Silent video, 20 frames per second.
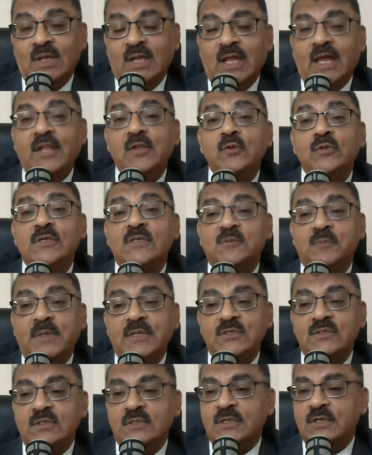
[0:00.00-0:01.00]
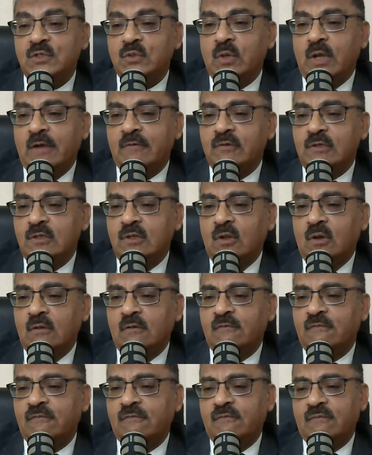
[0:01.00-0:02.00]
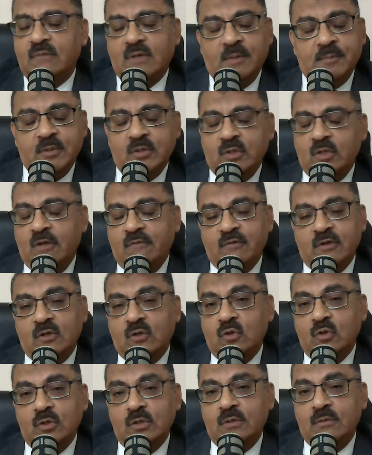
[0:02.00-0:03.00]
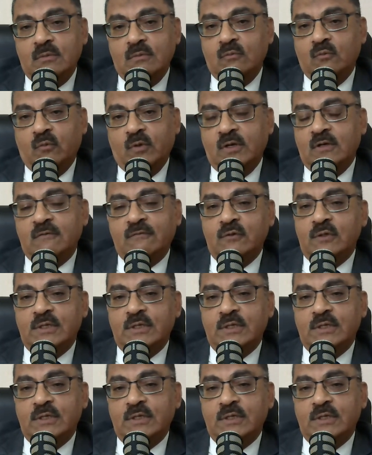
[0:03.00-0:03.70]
And you just mentioned that you have you have a good, wonderful